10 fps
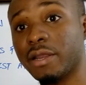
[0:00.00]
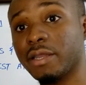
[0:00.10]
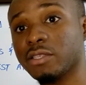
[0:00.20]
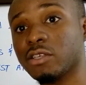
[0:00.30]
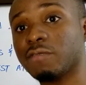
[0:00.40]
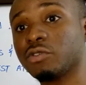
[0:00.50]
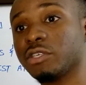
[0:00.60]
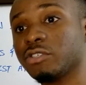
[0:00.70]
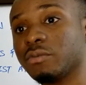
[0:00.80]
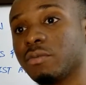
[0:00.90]
any software
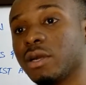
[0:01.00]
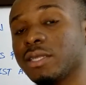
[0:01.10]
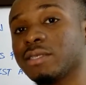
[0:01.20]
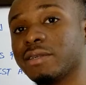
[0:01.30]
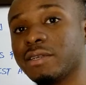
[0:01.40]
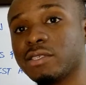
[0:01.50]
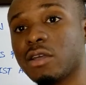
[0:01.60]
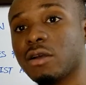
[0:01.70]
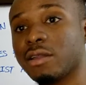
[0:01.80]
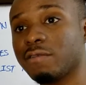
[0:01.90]
to monitor their
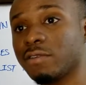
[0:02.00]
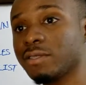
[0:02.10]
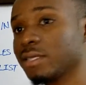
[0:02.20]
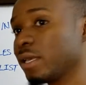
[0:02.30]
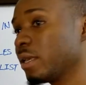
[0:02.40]
stock levels,